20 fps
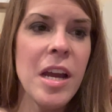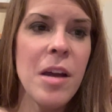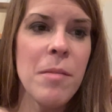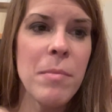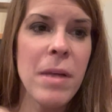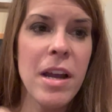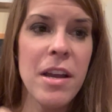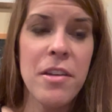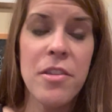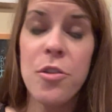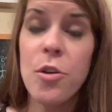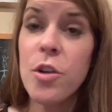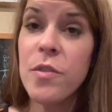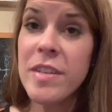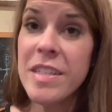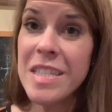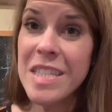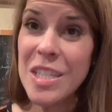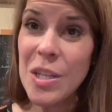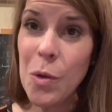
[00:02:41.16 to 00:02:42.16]
by
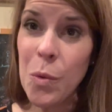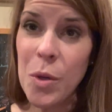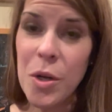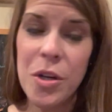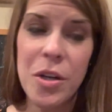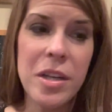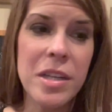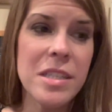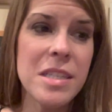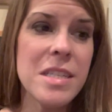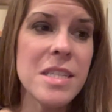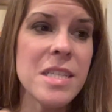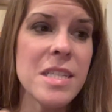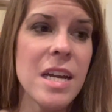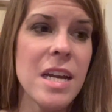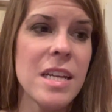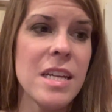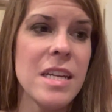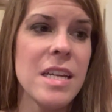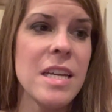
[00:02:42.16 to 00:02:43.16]
Thorvaldsen we are going to
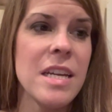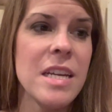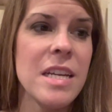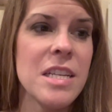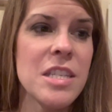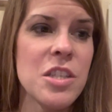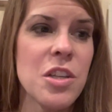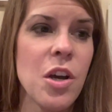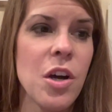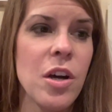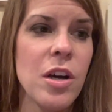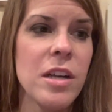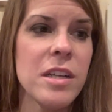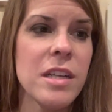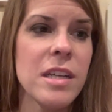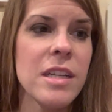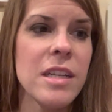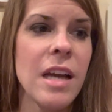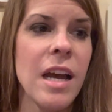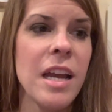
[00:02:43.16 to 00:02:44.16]
study is
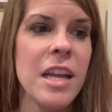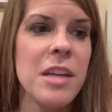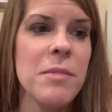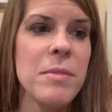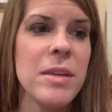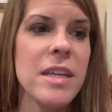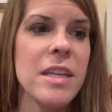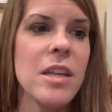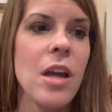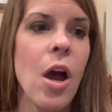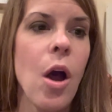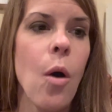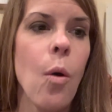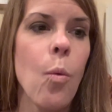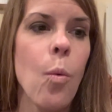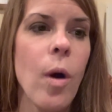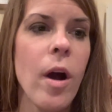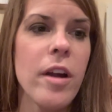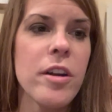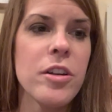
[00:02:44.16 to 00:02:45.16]
called Ganymede
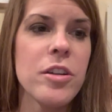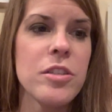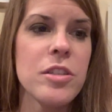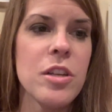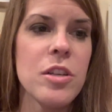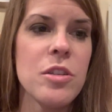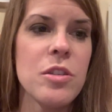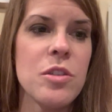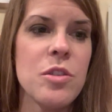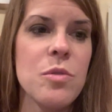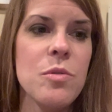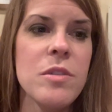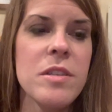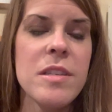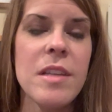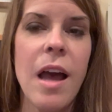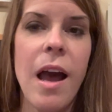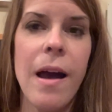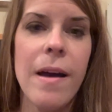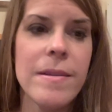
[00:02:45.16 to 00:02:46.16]
Waters
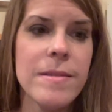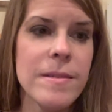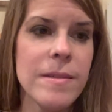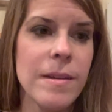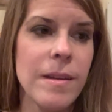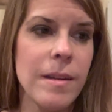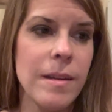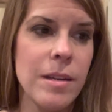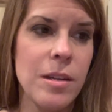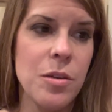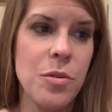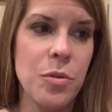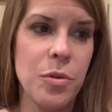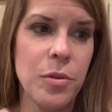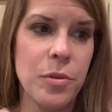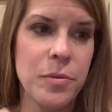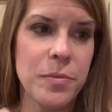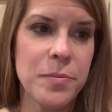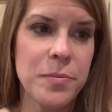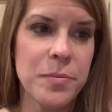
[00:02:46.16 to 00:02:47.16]
Zeus as an
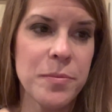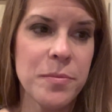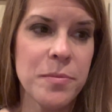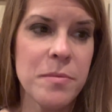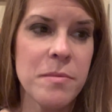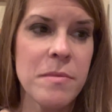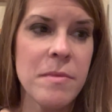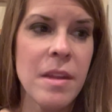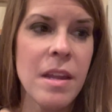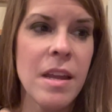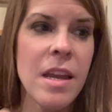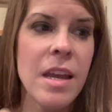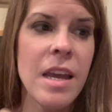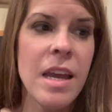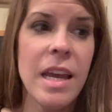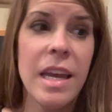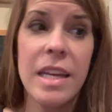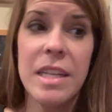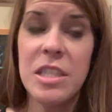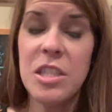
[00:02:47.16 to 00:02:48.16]
Eagle.
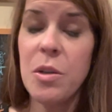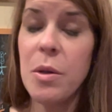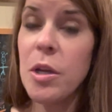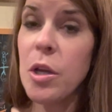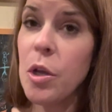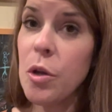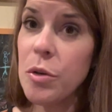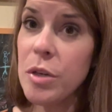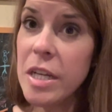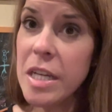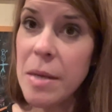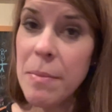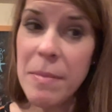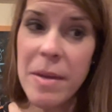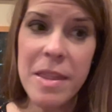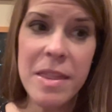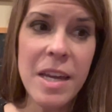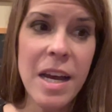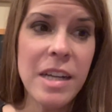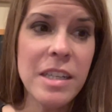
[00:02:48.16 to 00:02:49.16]
And so in Greek
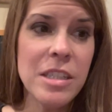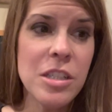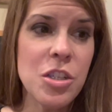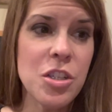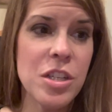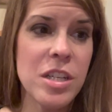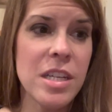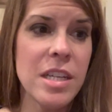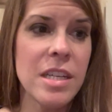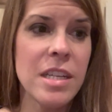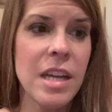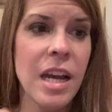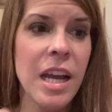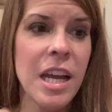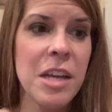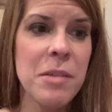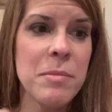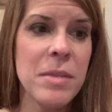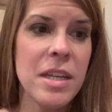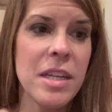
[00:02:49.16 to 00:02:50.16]
mythology,
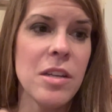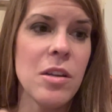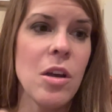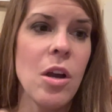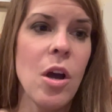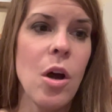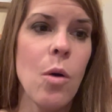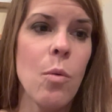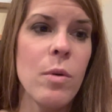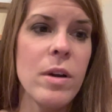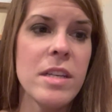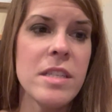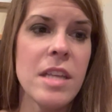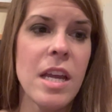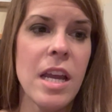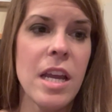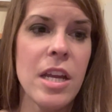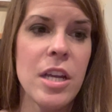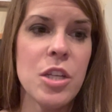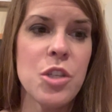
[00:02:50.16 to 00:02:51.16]
Ganymede was
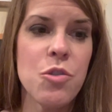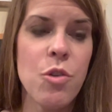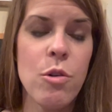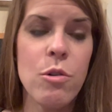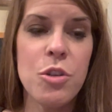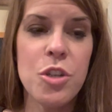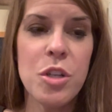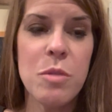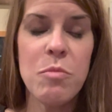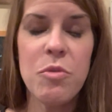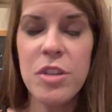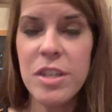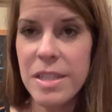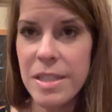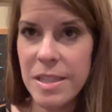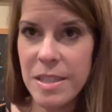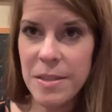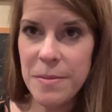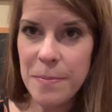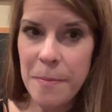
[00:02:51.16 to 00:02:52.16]
a Trojan prince,